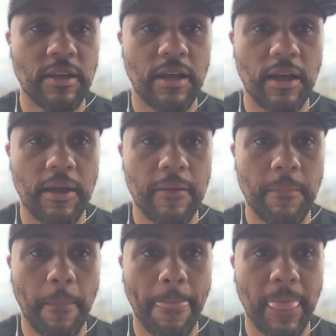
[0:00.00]
um,
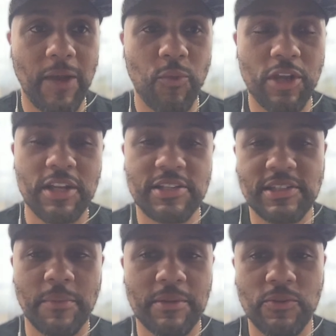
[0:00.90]
what are the
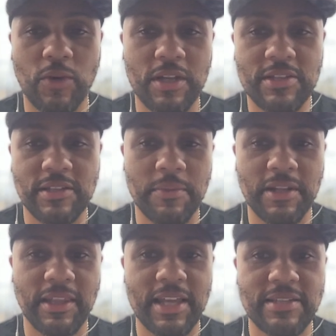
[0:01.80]
some what are some of
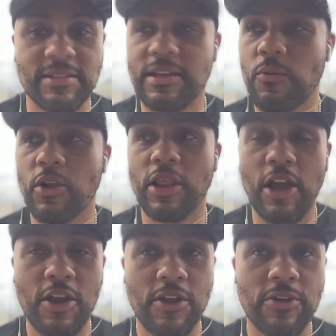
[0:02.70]
the lessons that were
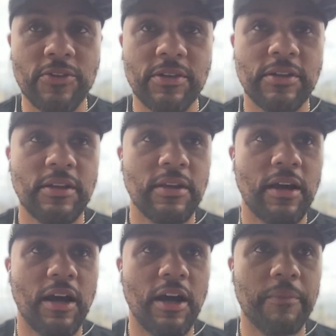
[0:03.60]
learned
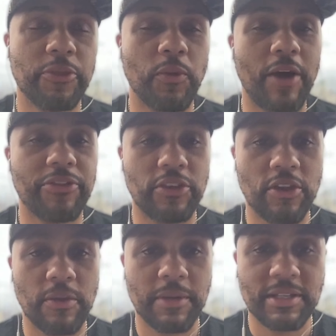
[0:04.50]
um, throughout the
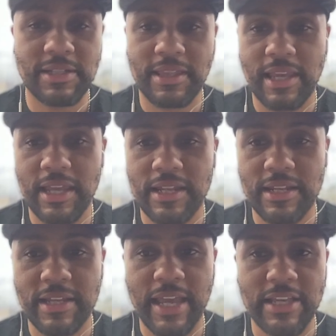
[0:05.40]
year? Because at the end of
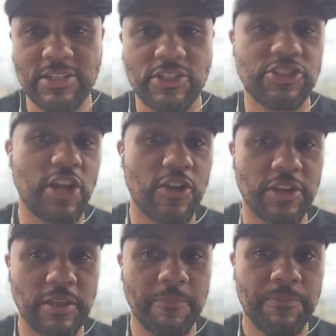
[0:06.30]
the day, it's a
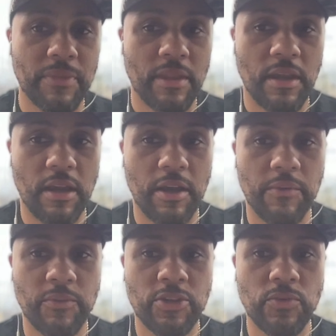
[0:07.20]
journey. Uh,
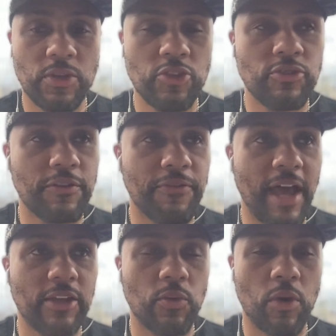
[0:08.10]
when you when you
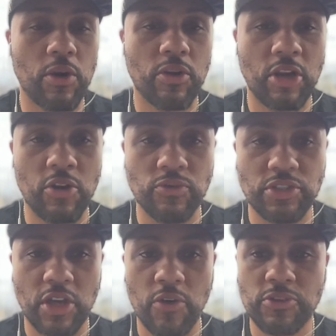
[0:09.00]
define the word
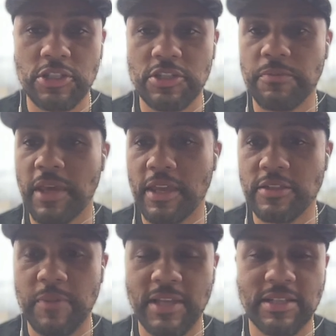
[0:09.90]
coach, coach just
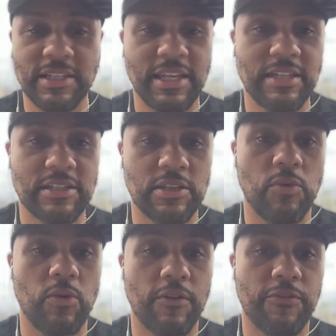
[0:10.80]
means basically getting
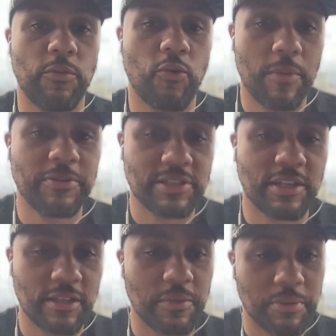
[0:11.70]
someone from one
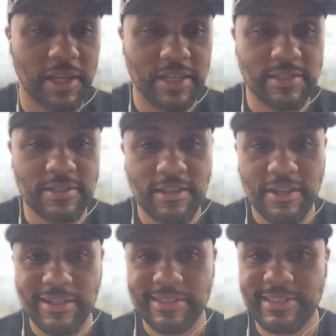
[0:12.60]
particular place
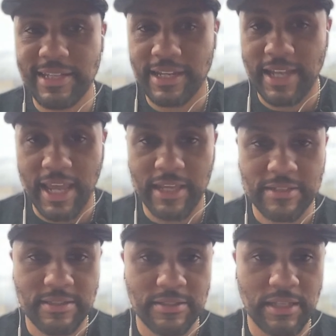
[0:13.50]
to the
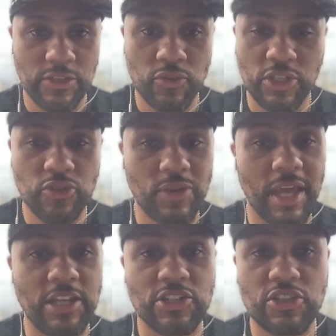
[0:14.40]
next. And you can do
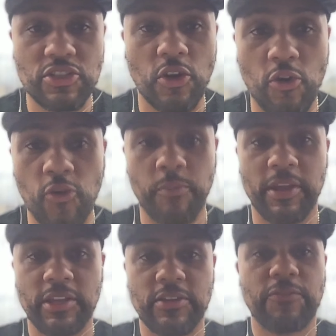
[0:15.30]
that in so
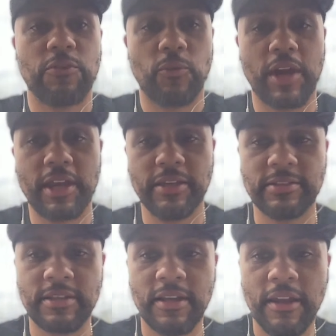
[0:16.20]
many different ways.
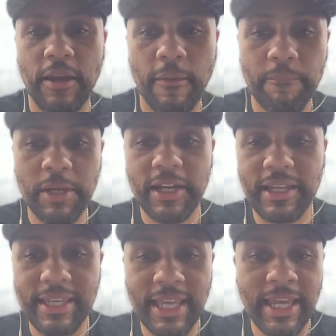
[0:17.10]
But
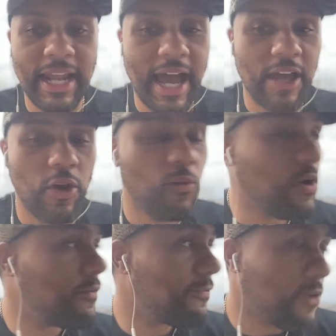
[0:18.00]
again, I don't
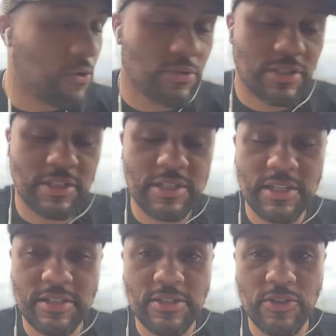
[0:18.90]
want folks to
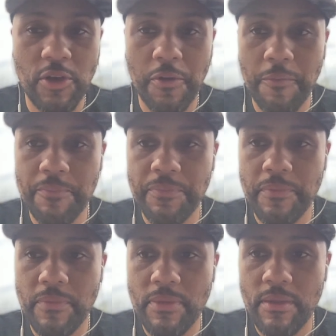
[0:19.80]
just, you know,
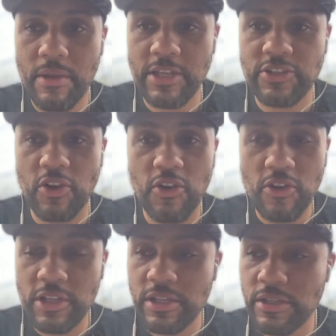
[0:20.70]
it's
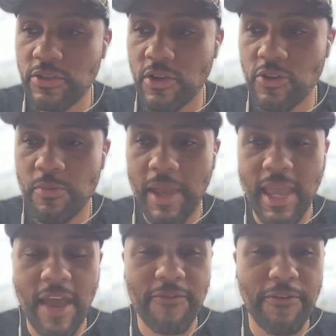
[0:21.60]
early, you know, you may
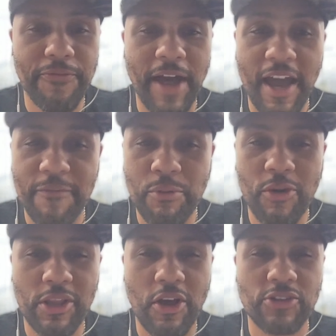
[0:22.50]
have a five
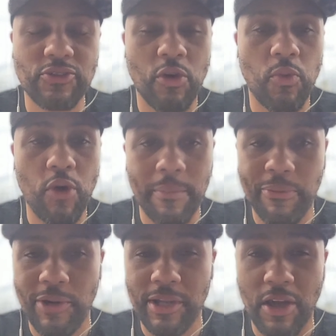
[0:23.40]
point loss or a one
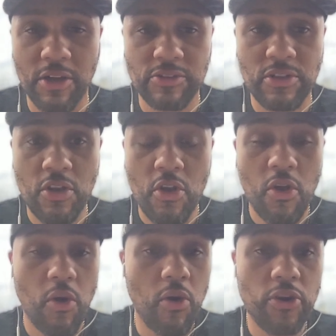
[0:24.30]
point loss,
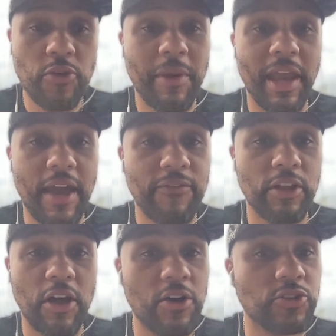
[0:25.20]
or you may have a
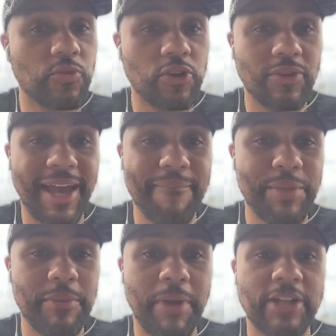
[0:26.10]
loss where you got
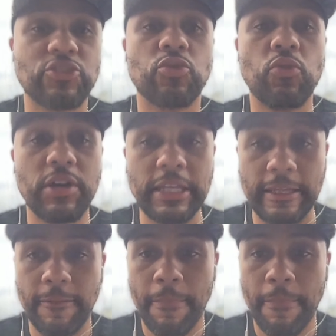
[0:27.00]
beat by twenty